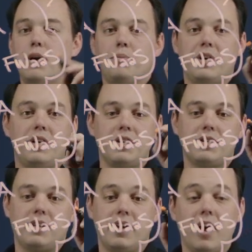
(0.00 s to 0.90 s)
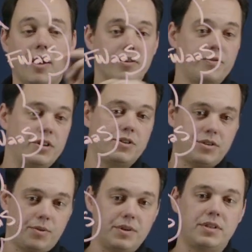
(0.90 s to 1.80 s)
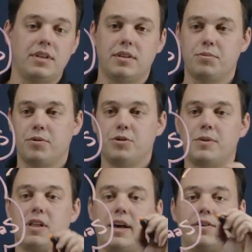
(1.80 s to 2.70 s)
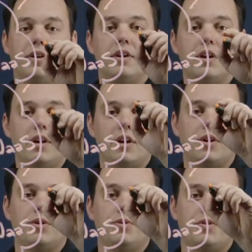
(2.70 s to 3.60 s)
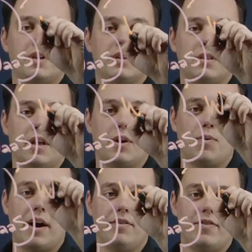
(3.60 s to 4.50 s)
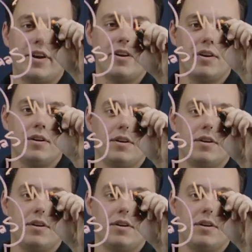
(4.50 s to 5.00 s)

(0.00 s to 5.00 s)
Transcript: But additionally, other features that we see in this Prisma Cloud include things like Wildfire,